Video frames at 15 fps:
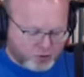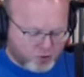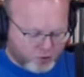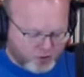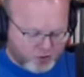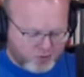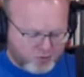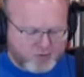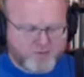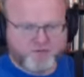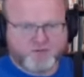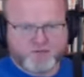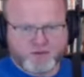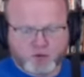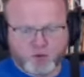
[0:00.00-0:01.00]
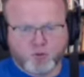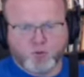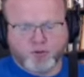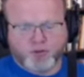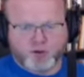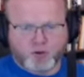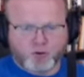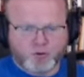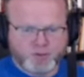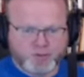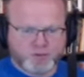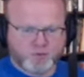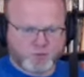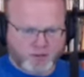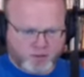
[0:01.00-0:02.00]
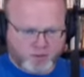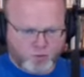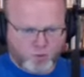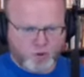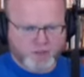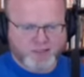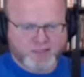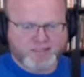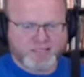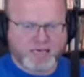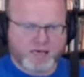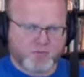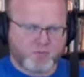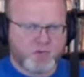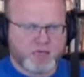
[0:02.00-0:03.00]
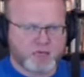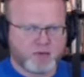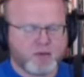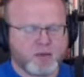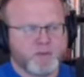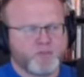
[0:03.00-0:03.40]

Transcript: going to be filled with the Holy Spirit. What does that mean?